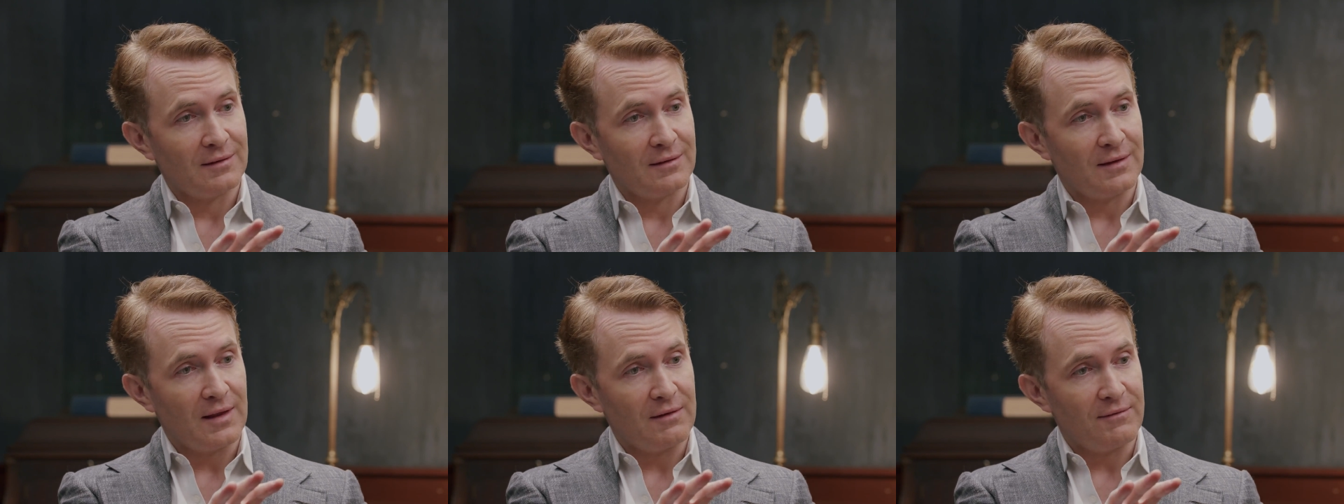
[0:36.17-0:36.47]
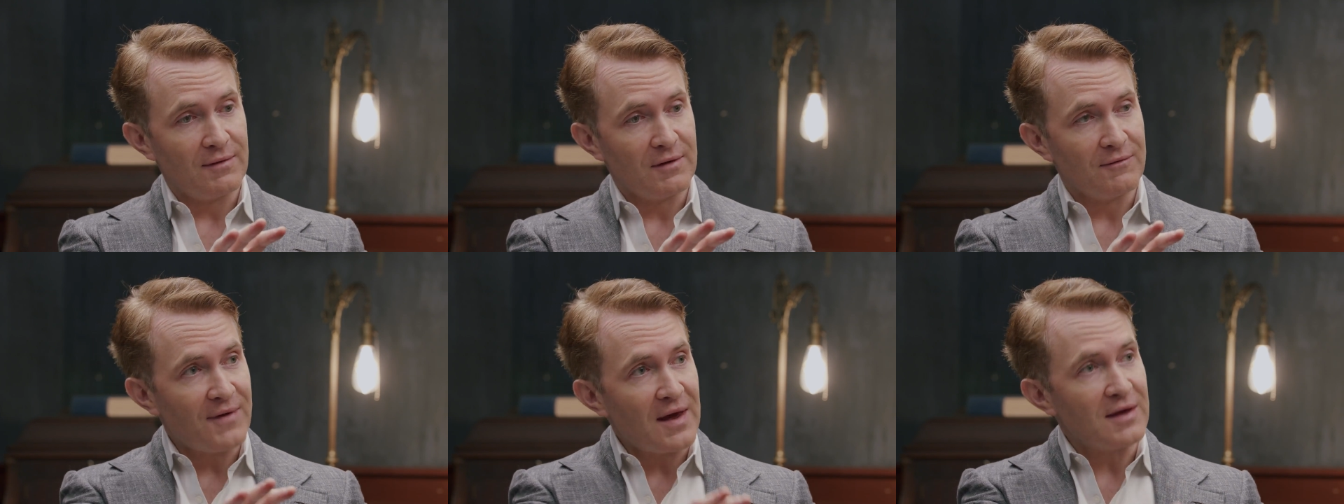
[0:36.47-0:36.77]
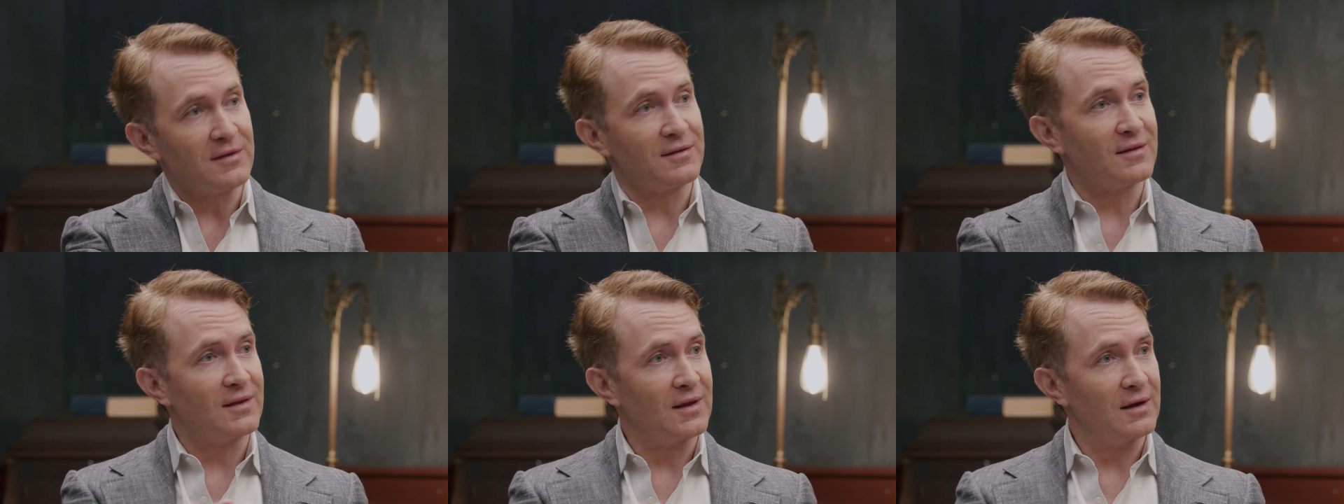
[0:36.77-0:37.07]
they've
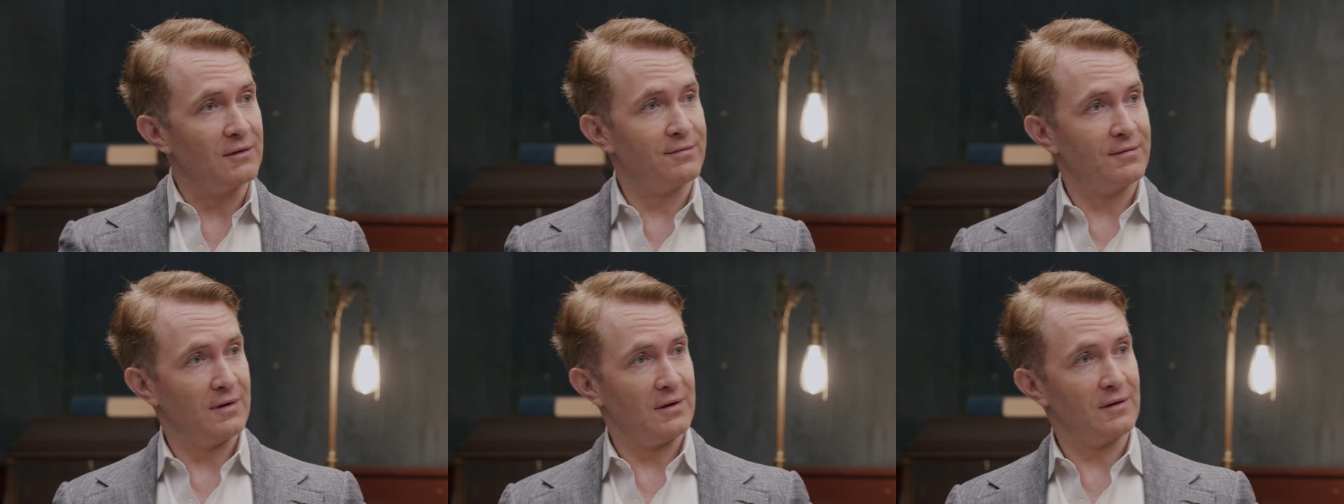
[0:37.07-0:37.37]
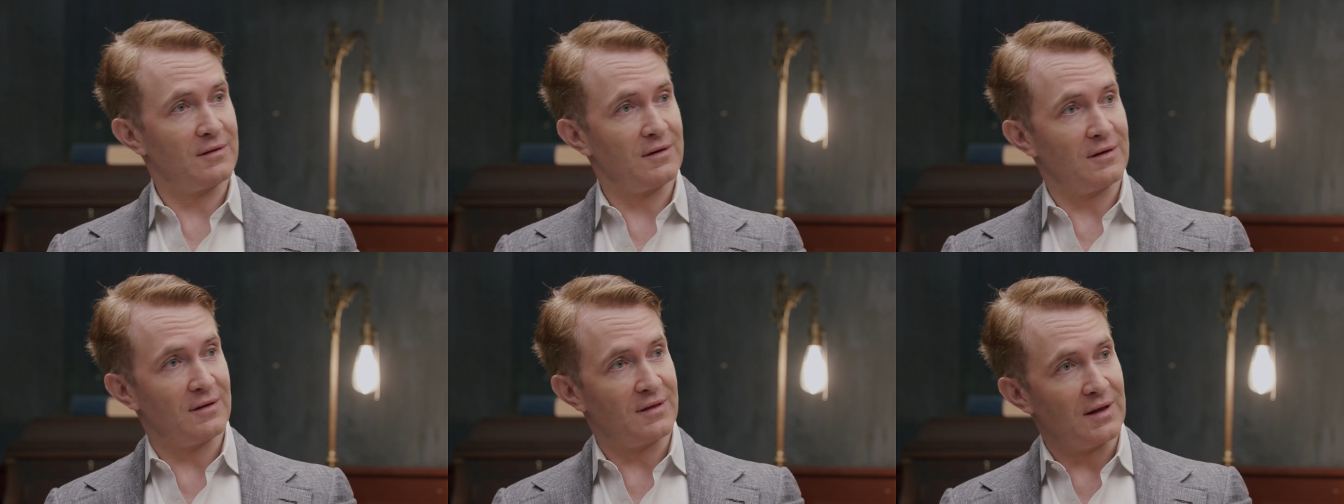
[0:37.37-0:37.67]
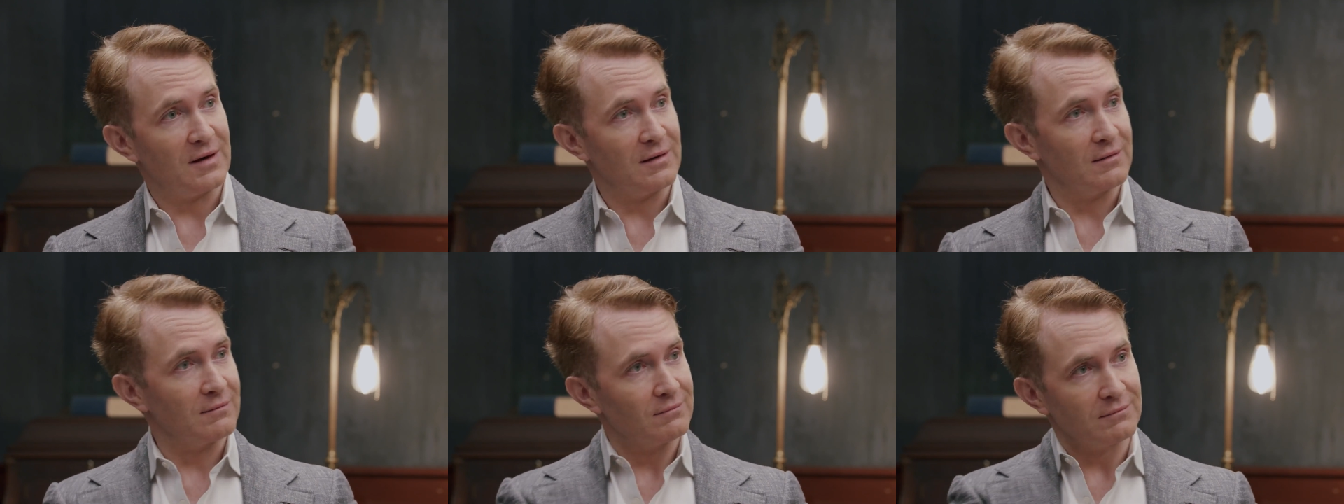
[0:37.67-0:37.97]
invested, for
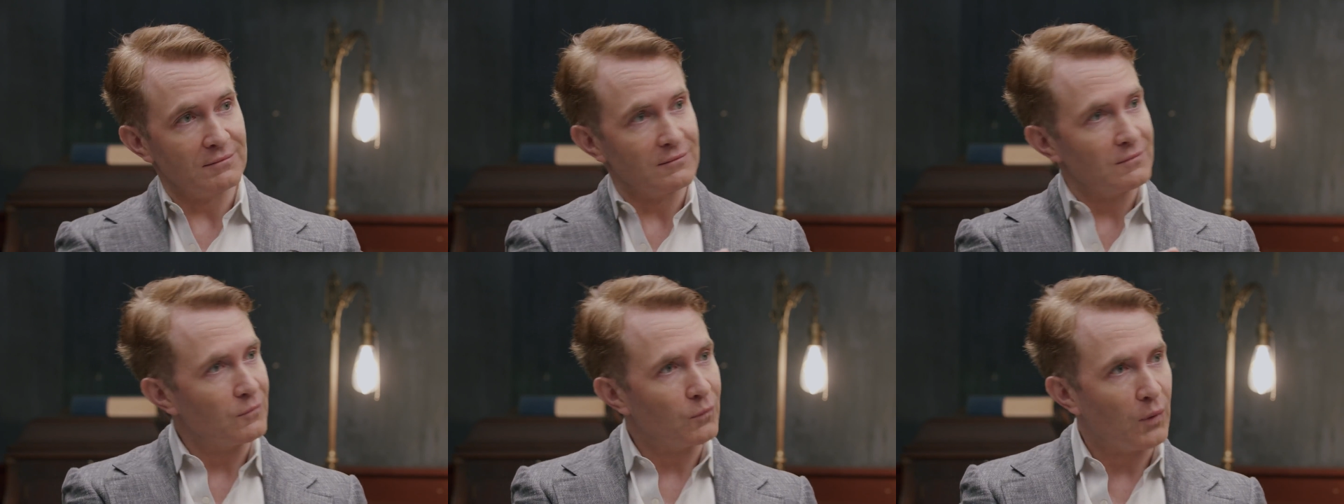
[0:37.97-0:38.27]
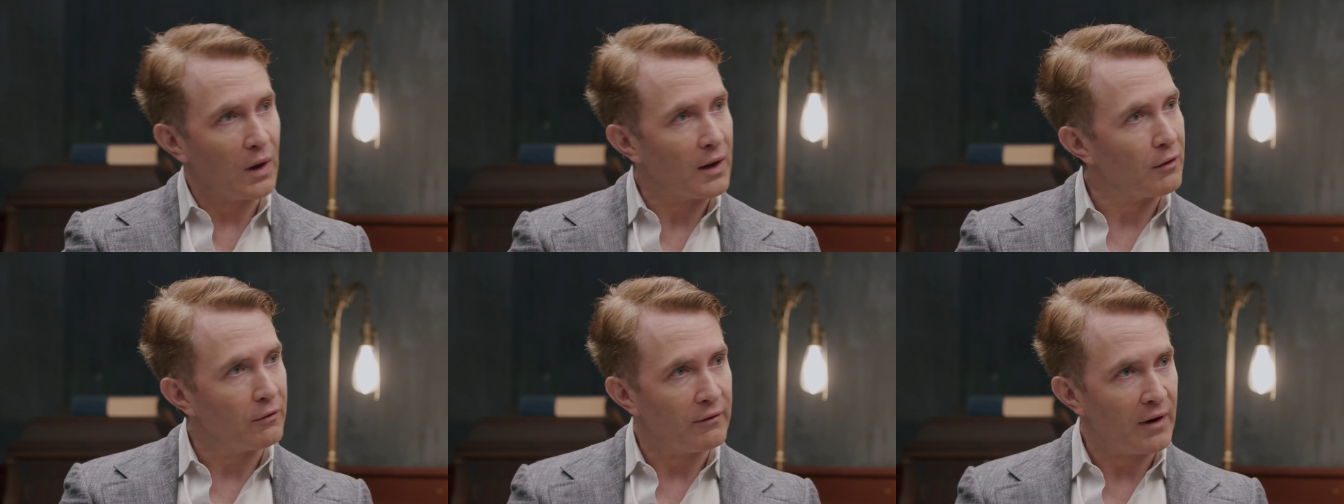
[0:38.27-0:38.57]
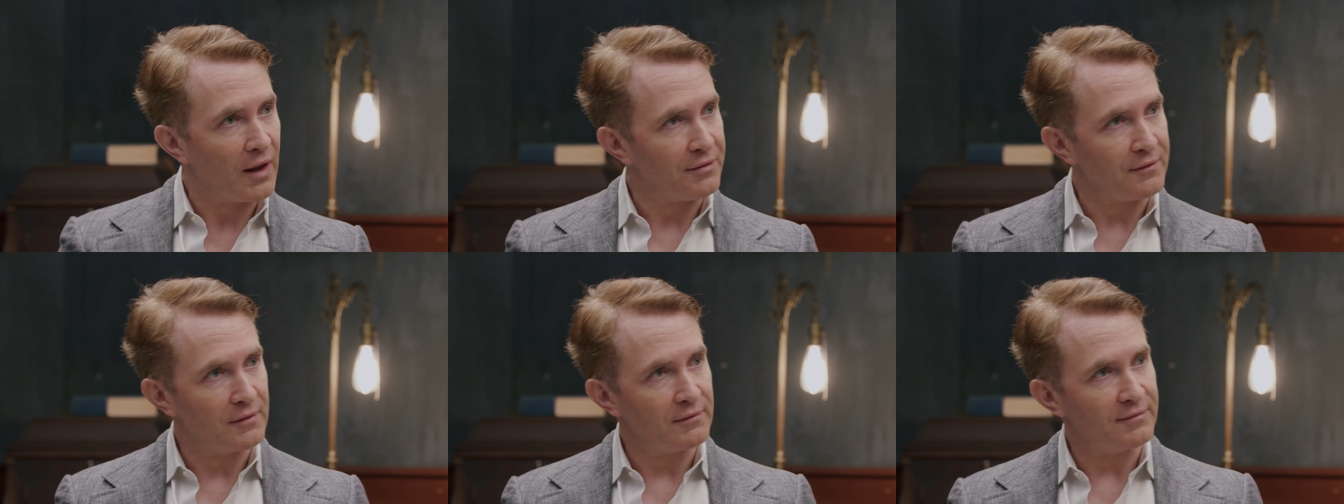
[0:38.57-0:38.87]
instance, in one
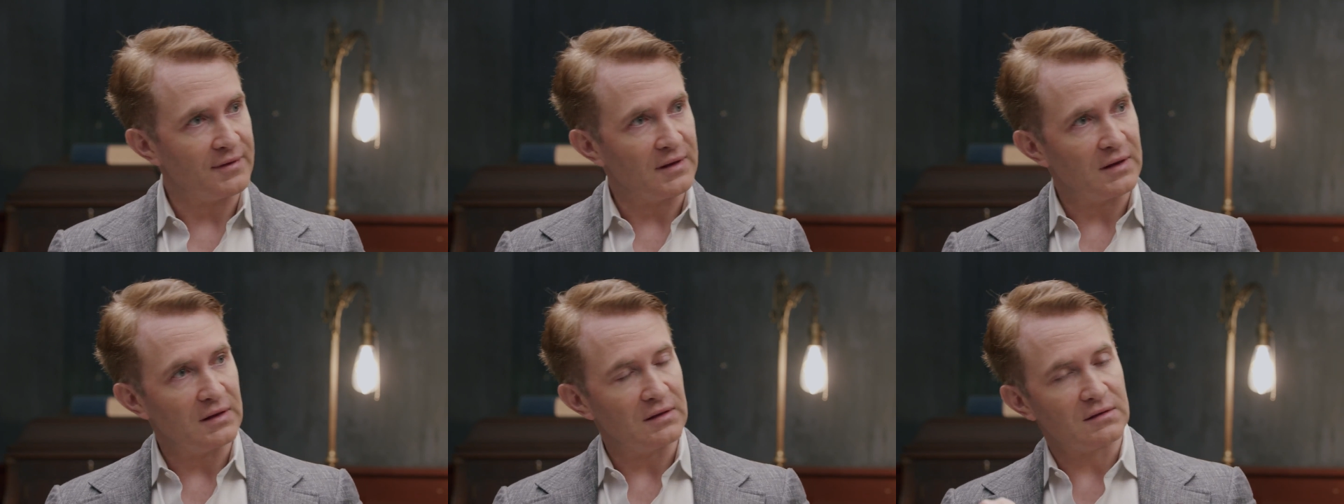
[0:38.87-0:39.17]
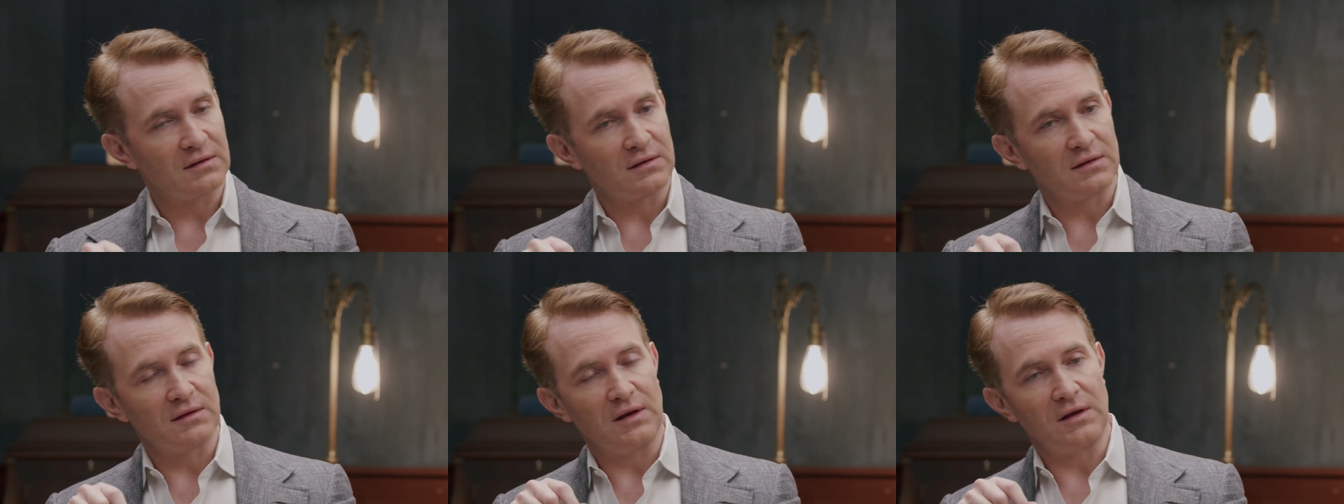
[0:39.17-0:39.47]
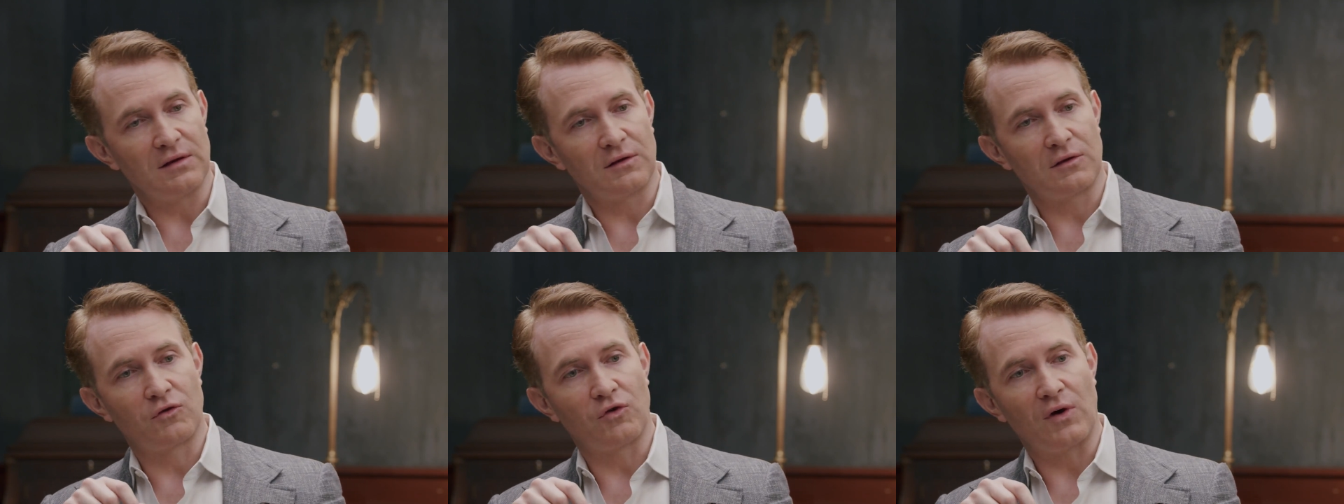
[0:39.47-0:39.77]
or other of
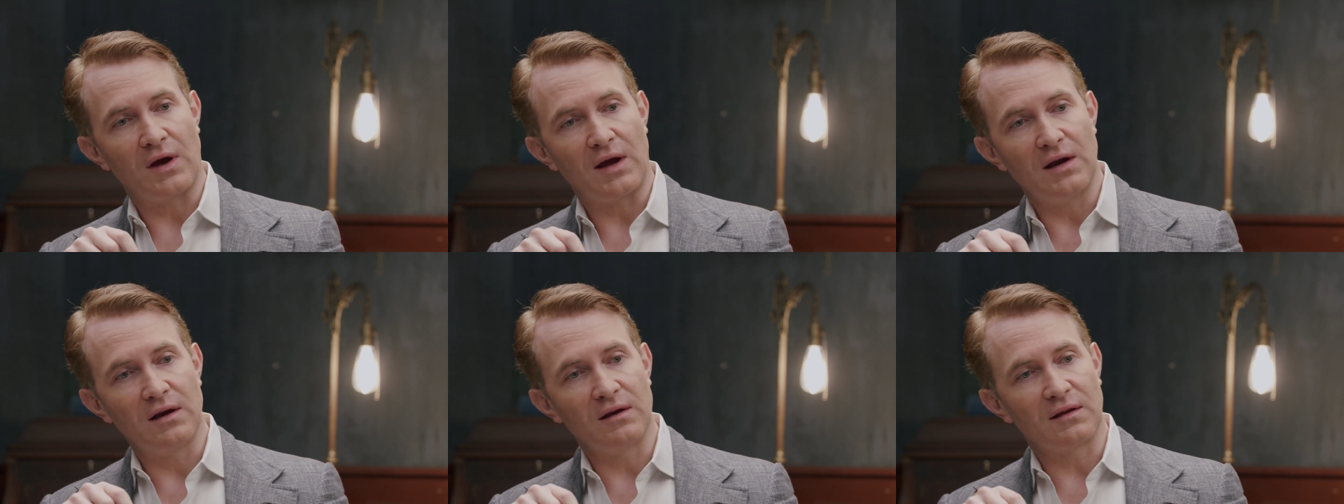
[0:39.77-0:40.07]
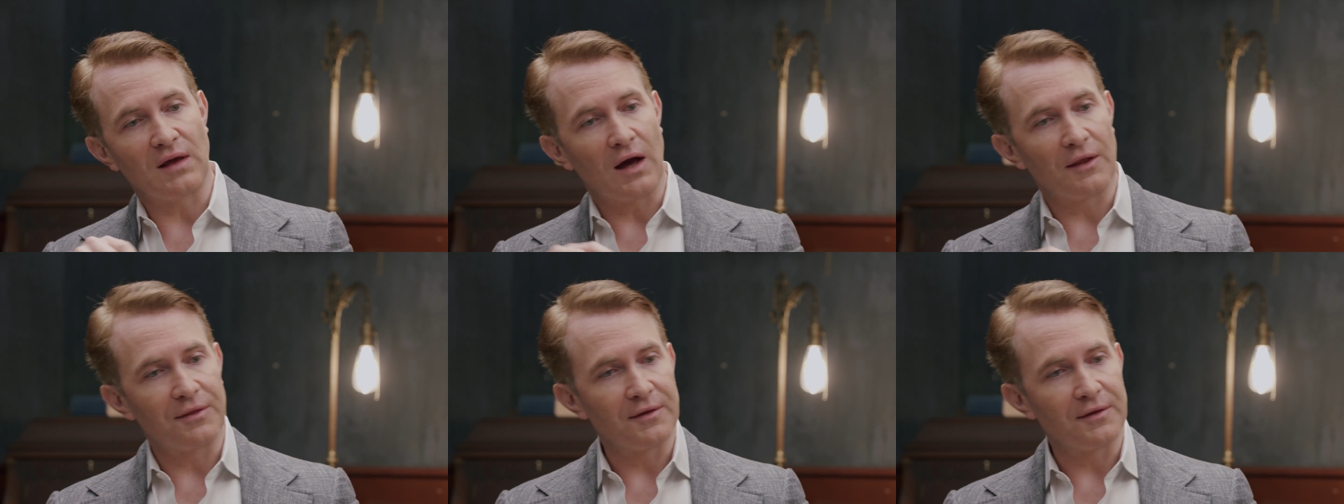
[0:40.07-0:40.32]
these trades.